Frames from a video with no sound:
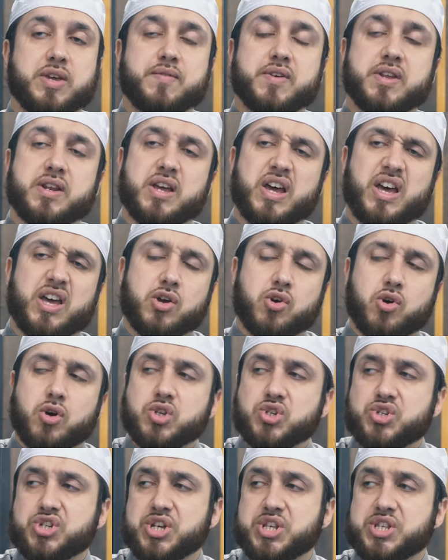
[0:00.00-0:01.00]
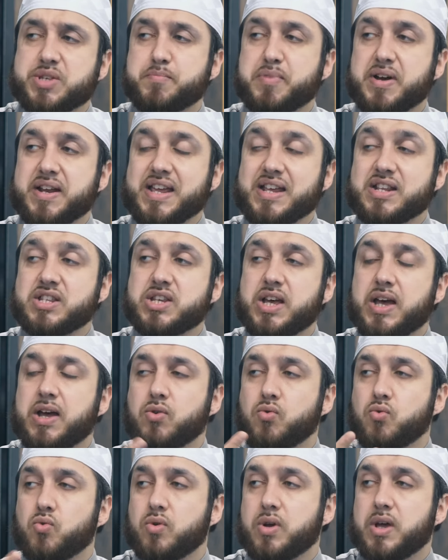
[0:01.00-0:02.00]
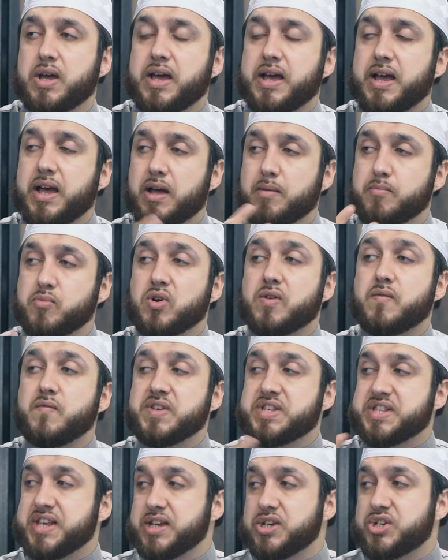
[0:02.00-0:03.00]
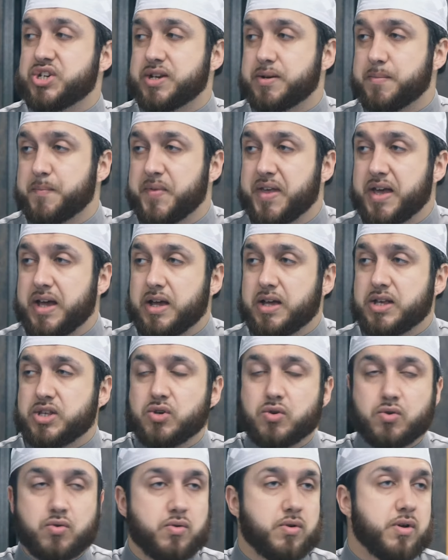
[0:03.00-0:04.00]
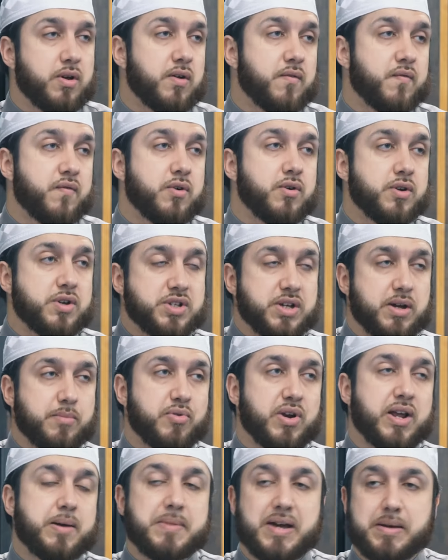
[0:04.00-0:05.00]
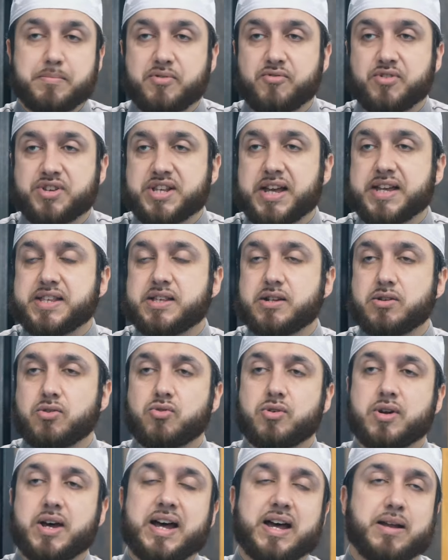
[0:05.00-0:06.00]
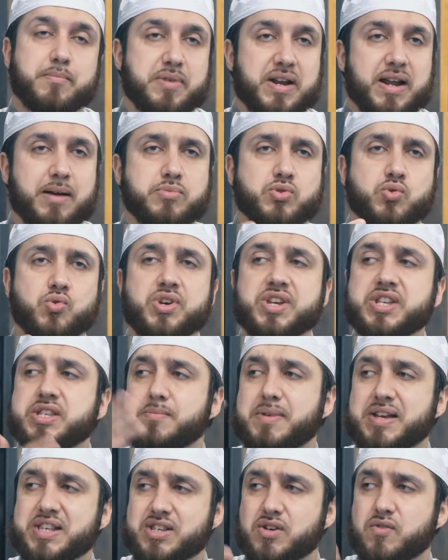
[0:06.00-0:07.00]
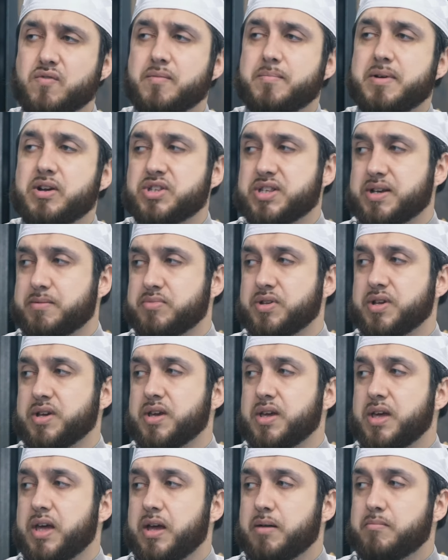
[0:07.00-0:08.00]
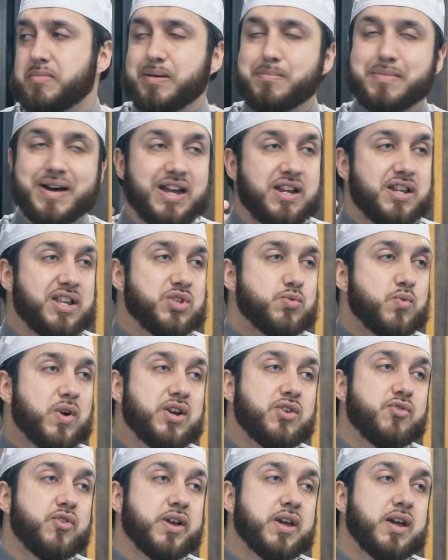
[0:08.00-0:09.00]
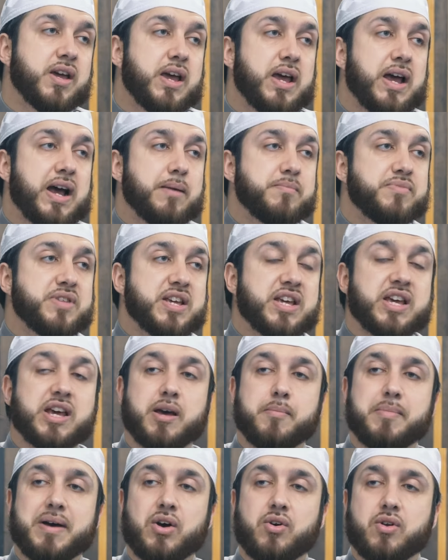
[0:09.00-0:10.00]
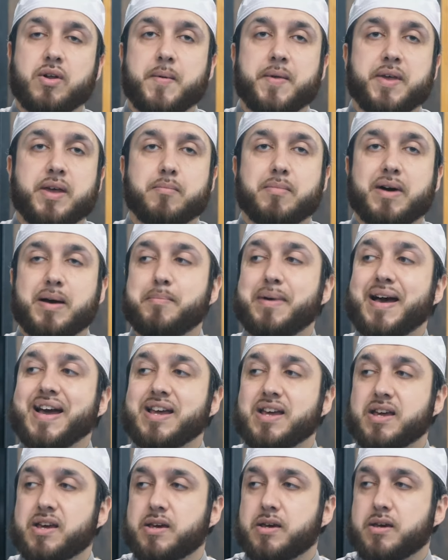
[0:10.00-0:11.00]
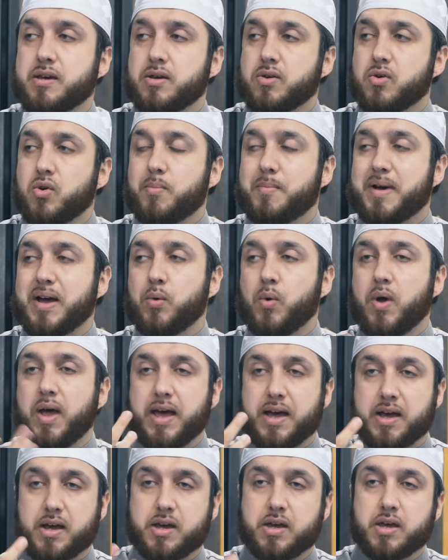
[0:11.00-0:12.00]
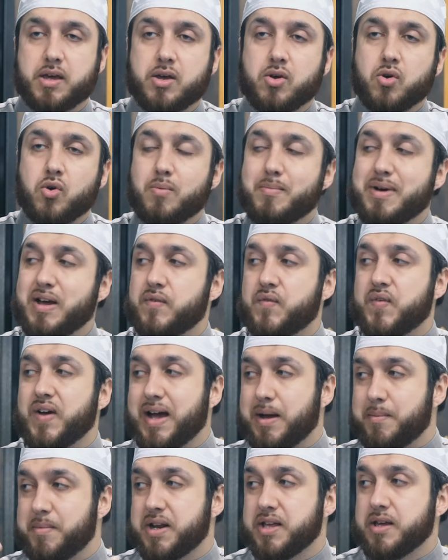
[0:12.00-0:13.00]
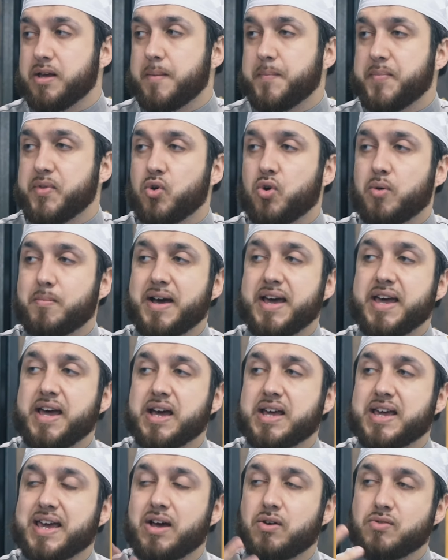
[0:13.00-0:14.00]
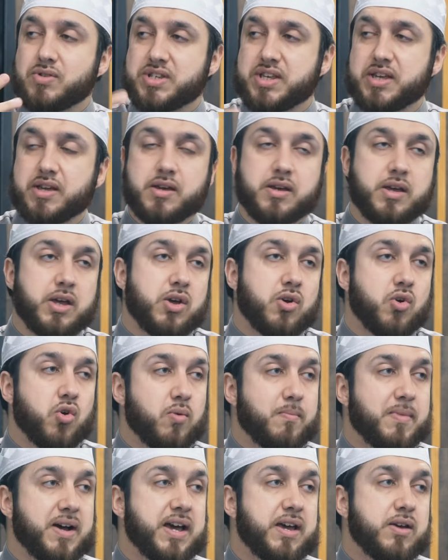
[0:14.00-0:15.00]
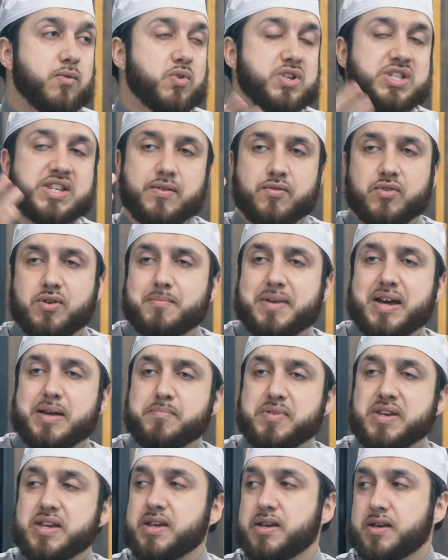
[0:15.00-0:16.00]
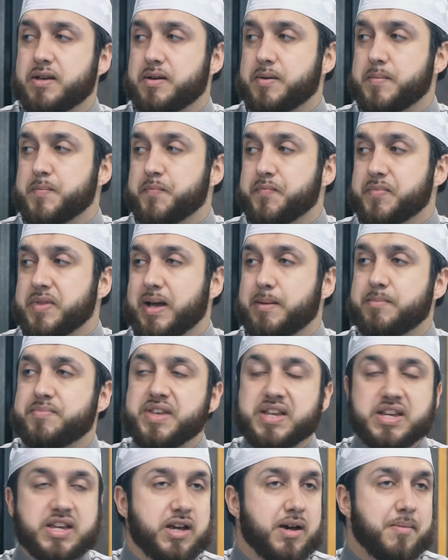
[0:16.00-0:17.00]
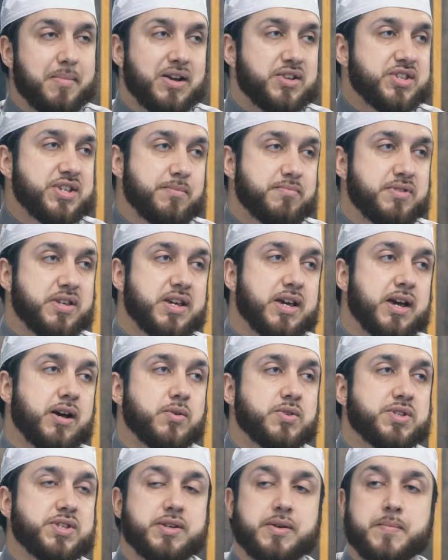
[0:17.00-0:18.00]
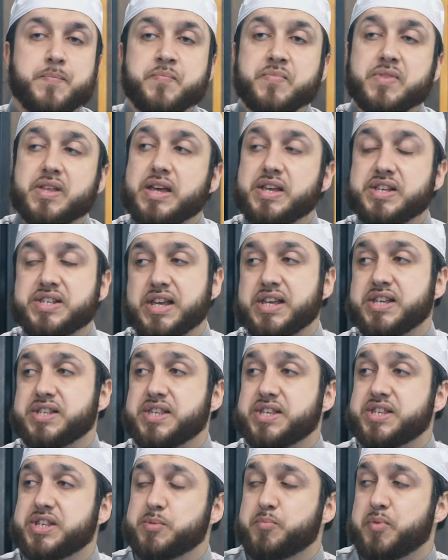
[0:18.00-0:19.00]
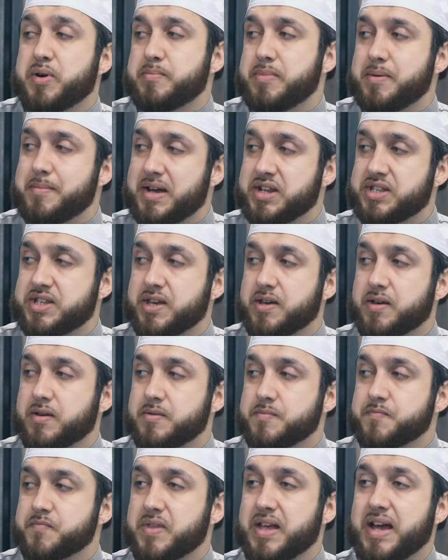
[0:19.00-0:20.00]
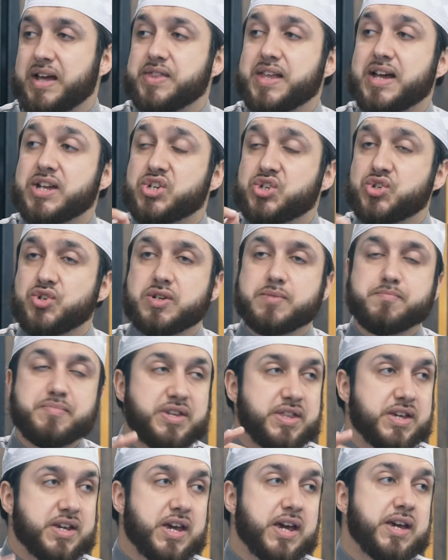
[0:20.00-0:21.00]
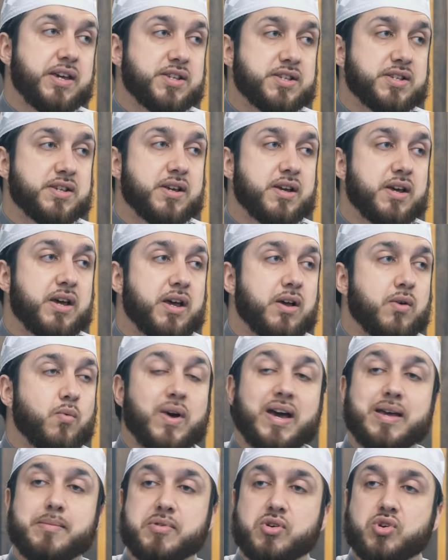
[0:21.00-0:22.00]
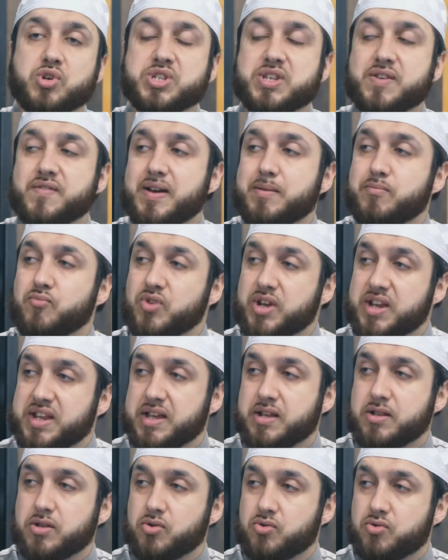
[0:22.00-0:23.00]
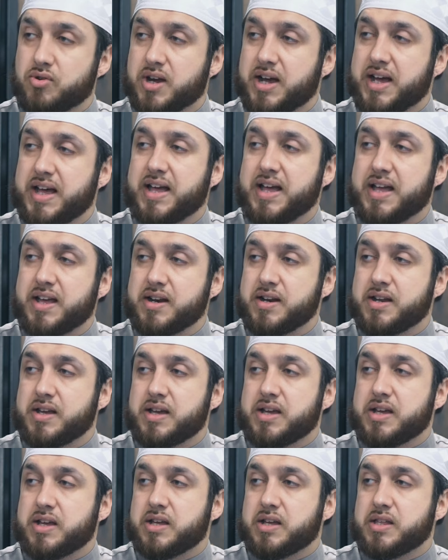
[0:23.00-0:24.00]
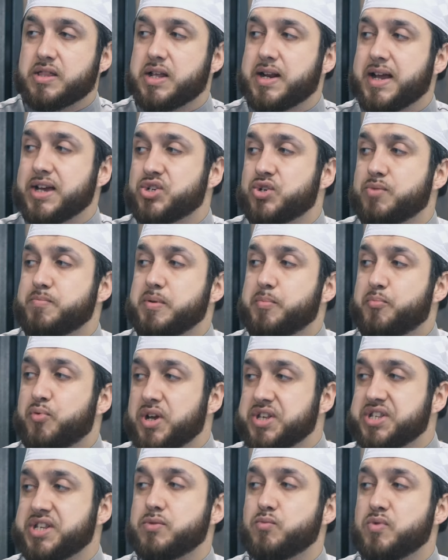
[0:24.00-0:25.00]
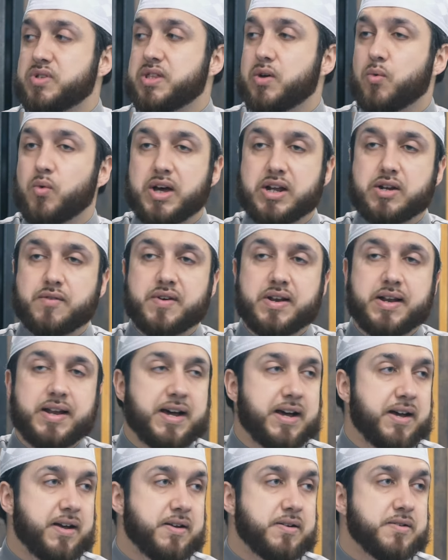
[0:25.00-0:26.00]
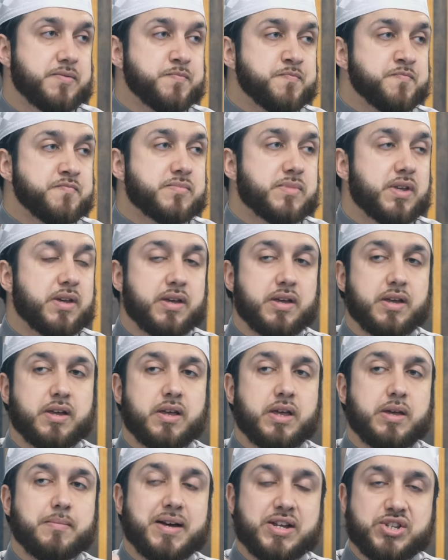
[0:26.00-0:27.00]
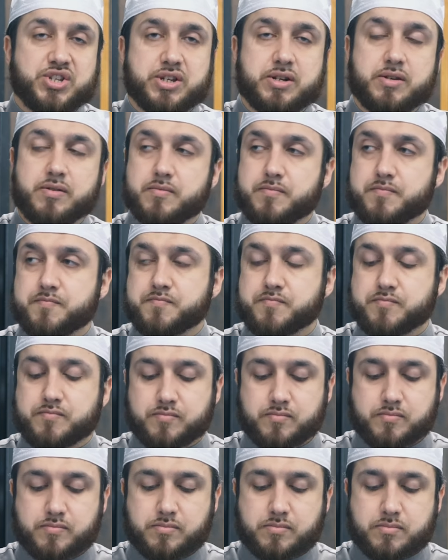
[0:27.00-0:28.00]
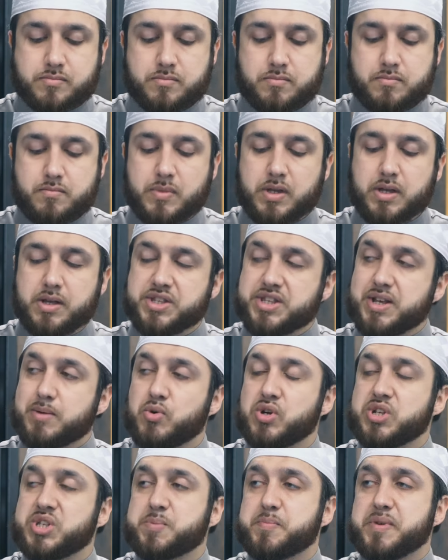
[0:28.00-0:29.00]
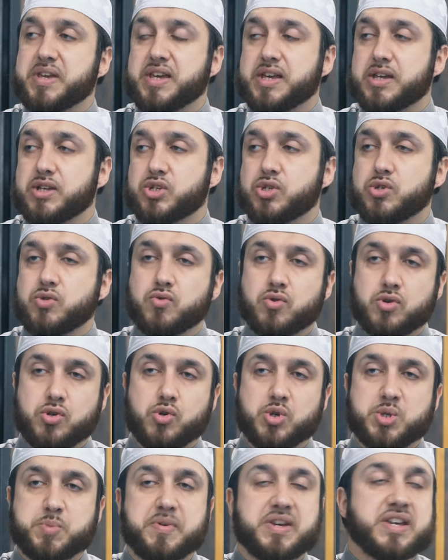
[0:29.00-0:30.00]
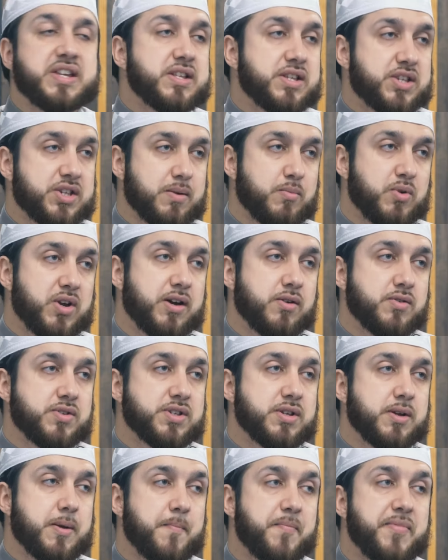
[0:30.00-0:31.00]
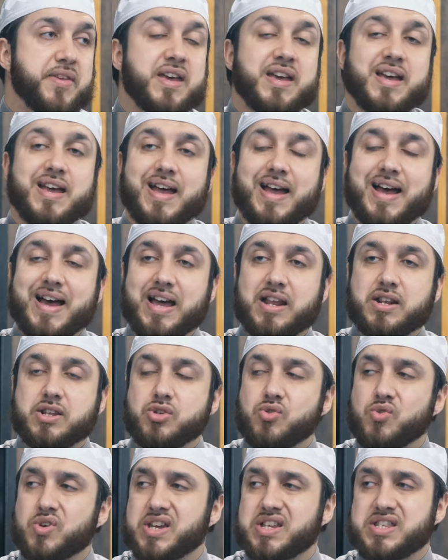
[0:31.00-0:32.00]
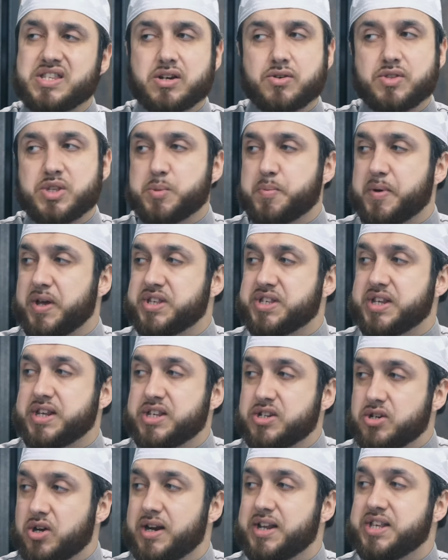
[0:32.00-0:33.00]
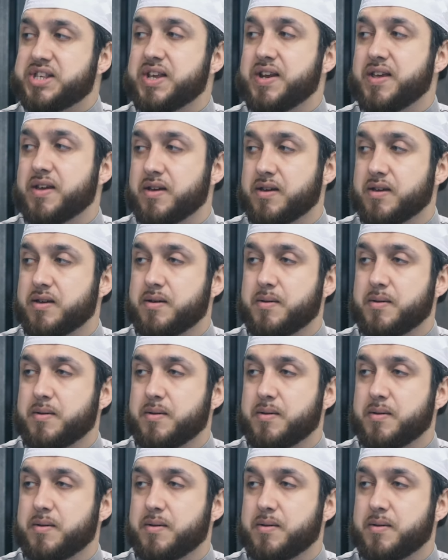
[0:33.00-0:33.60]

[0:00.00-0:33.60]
even conscious but internal conversation. So, for example, I might be reciting the Quran, but I'm talking to myself about something. My mind is wandering. I'm thinking about my bank, or my work, or my family, or my accounting, or my whatever it might be. I'm thinking about something else. He says this is problematic, and that shouldn't be the case. Why? Because if I'm reading the Quran, then I should be present with the word of Allah. Imagine someone speaking to you, or you're speaking to someone else, and you can tell this person is not listening.